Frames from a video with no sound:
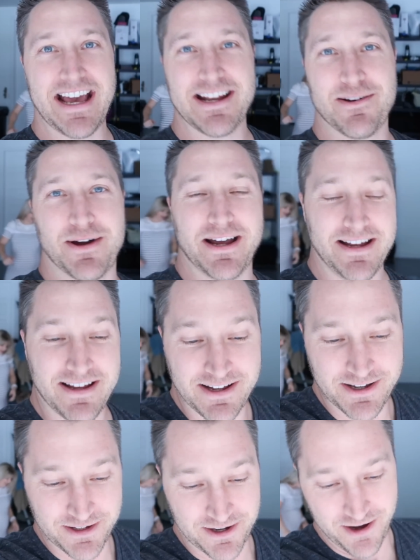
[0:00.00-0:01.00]
Anyway,
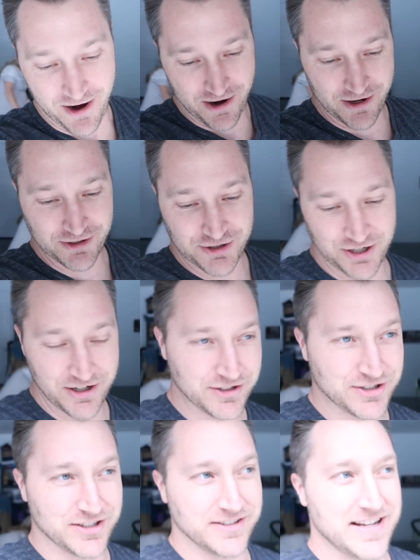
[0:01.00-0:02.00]
our
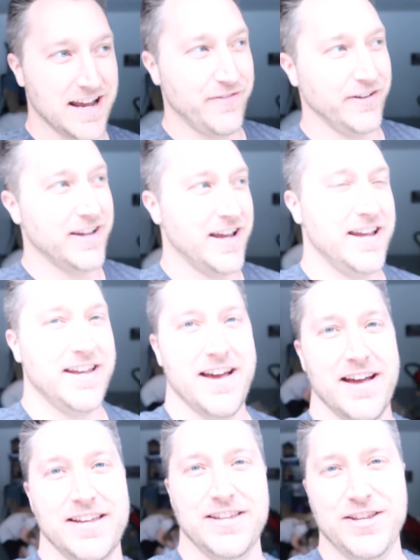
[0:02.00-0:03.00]
church is having a
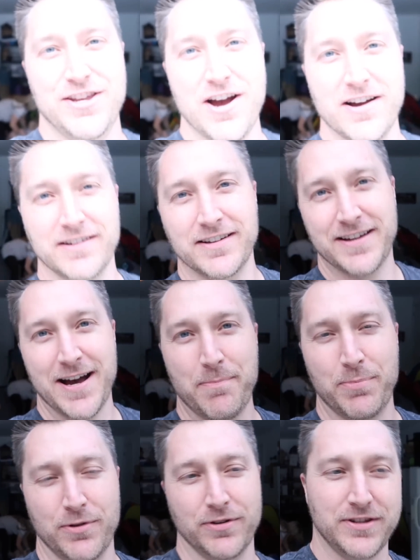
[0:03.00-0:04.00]
young
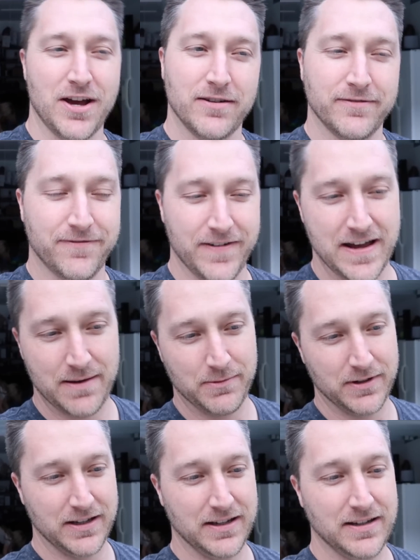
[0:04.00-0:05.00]
couple, young
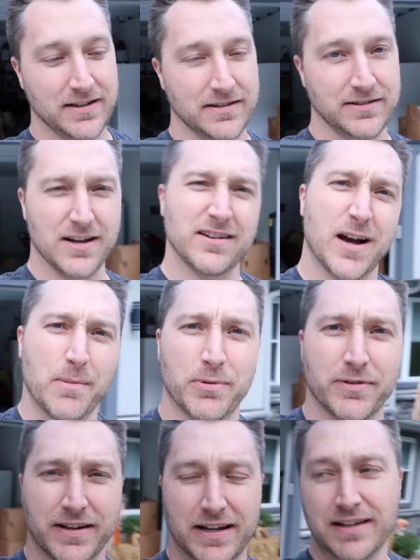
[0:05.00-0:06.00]
family, young
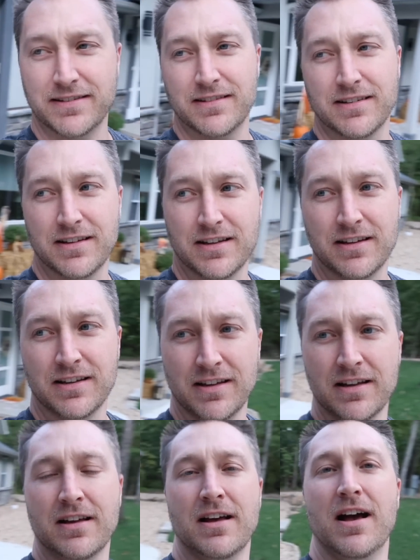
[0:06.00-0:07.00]
couples, I guess,
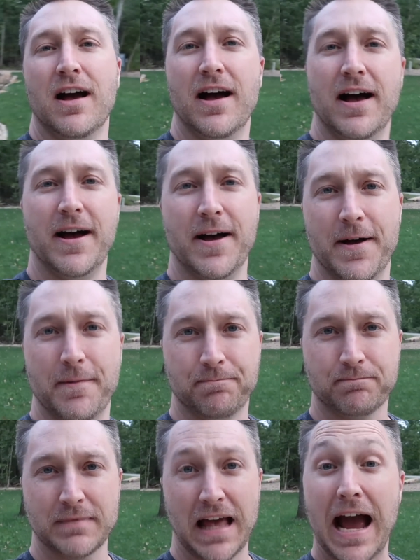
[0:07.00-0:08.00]

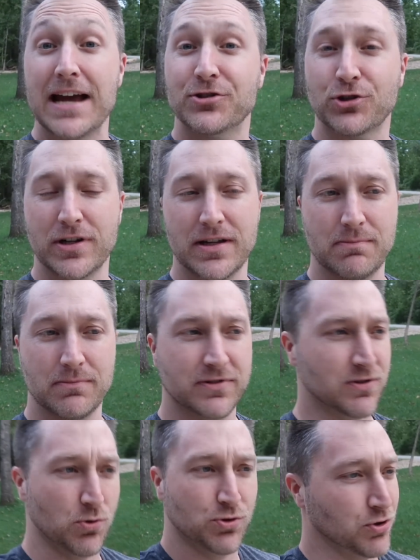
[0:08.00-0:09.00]
um, ice cream
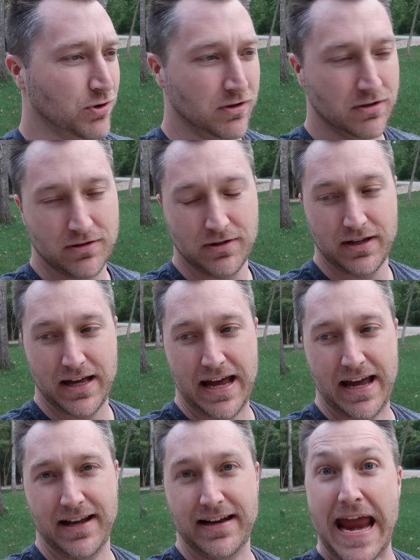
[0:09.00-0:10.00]
social
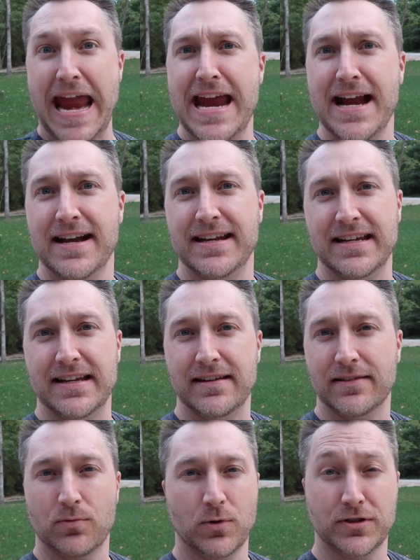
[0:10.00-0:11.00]
at
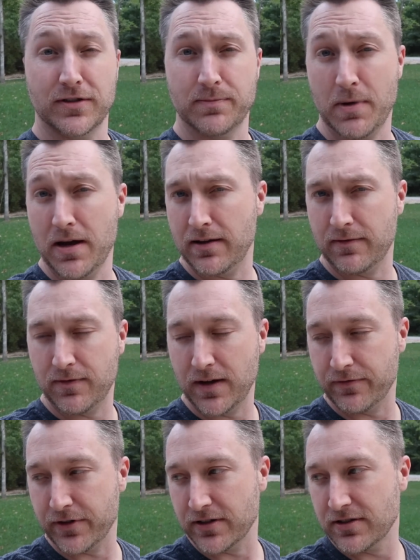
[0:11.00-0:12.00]
Andy's, which is my
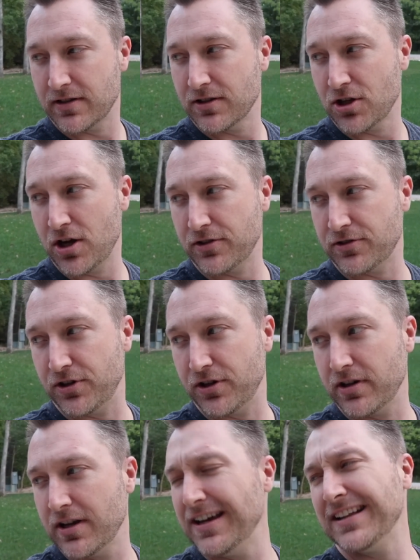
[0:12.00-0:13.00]
favorite.
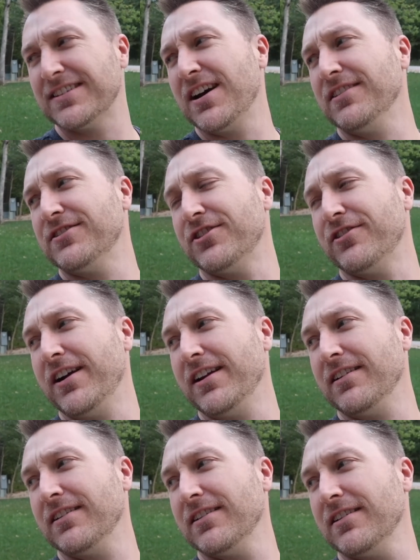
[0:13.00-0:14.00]
Custard. It's custard, right?